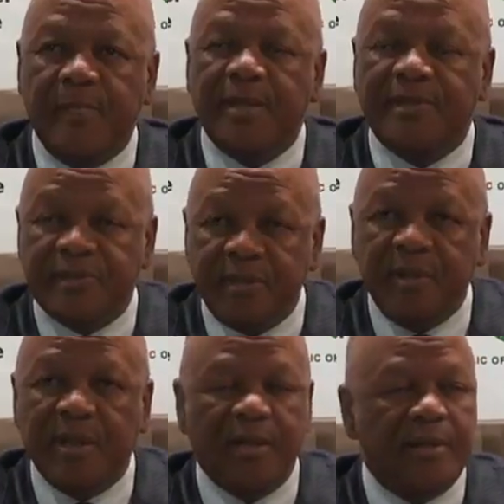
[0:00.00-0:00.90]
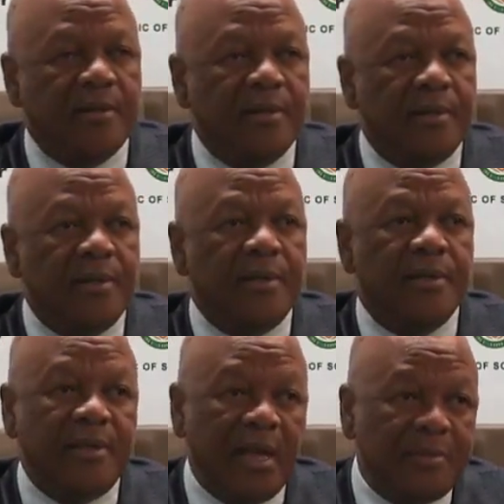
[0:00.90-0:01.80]
Similarly,
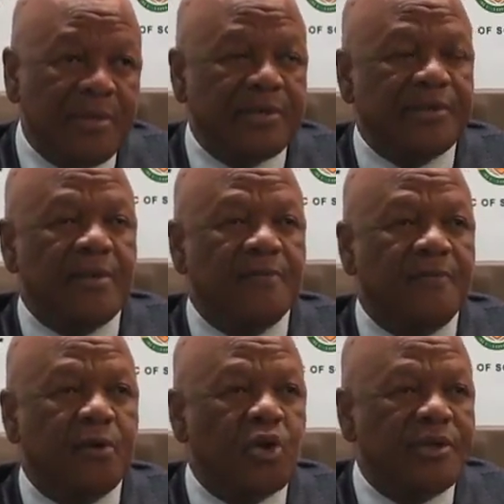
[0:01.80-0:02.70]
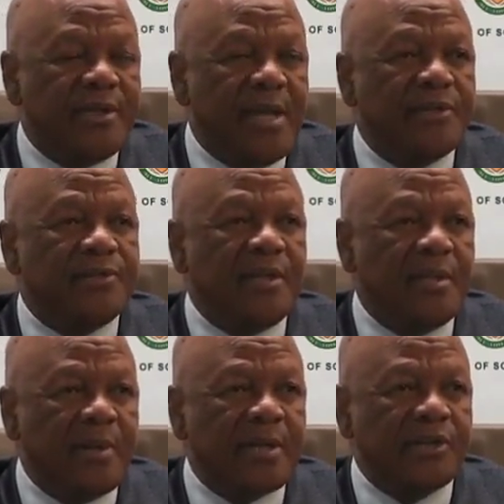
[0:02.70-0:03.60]
the MTSF contains
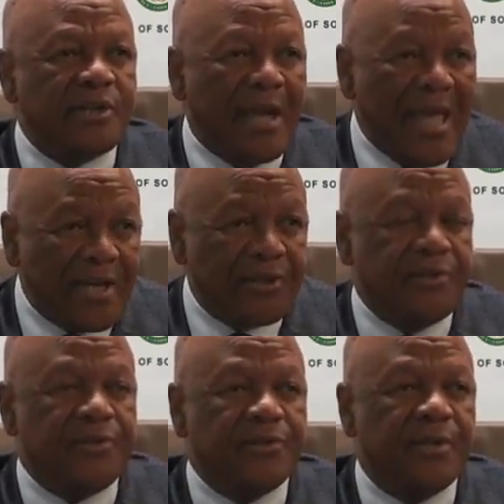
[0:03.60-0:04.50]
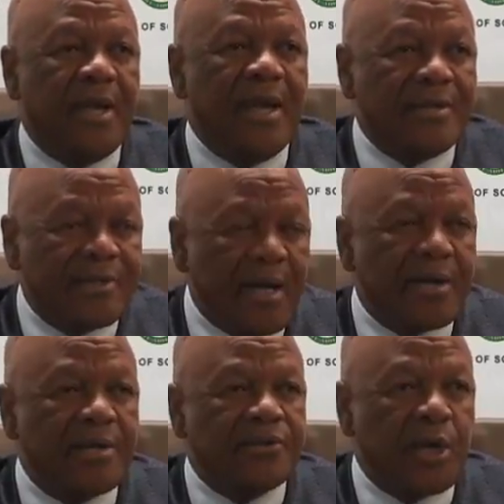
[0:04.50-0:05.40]
deliberate actions and
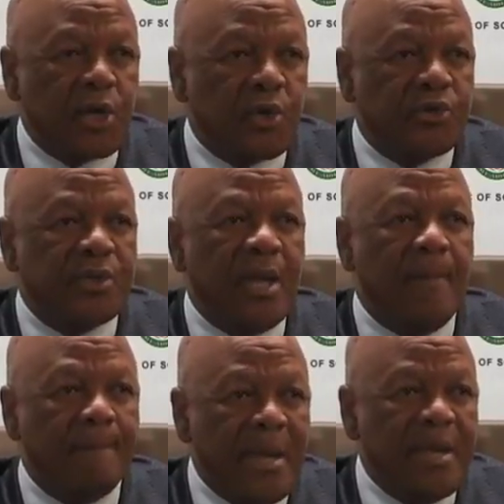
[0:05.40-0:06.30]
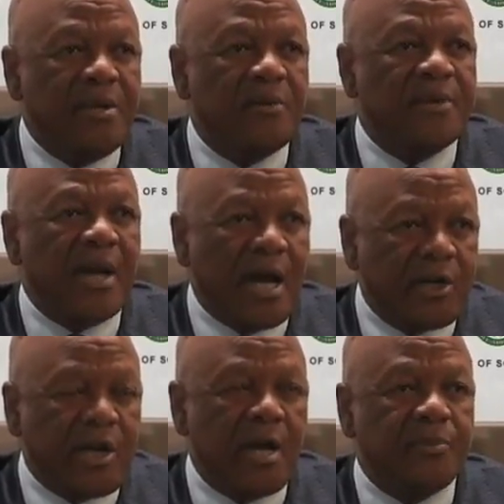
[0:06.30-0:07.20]
targets across many of the
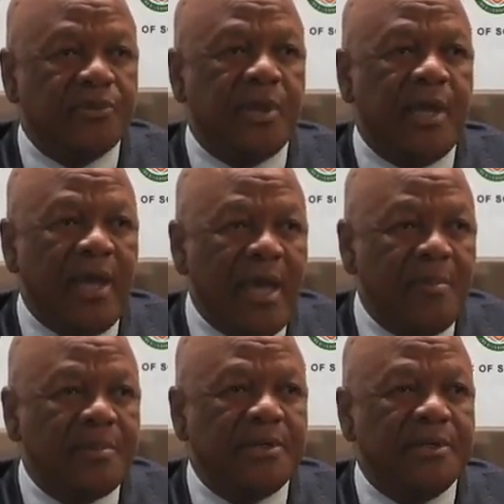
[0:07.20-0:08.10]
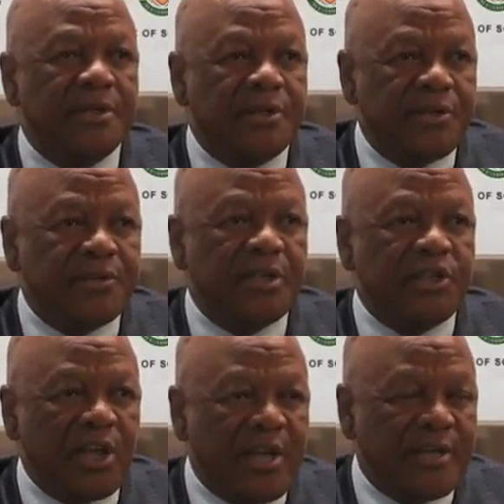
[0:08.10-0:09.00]
outcomes aimed at increasing
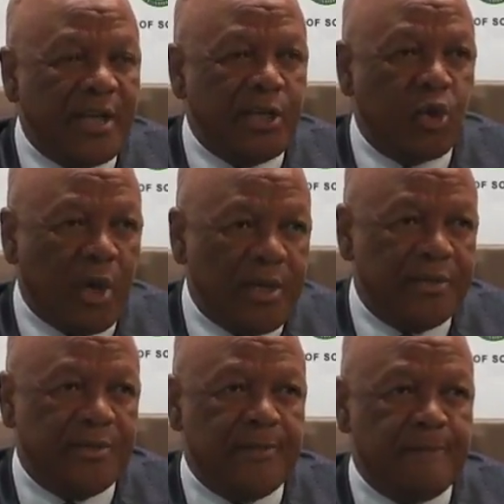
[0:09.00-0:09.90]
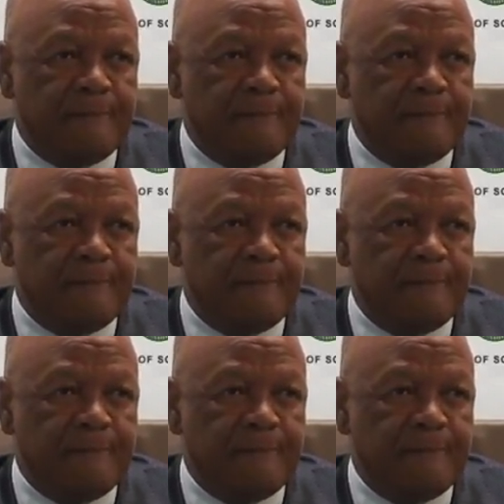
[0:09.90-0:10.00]
gender equality.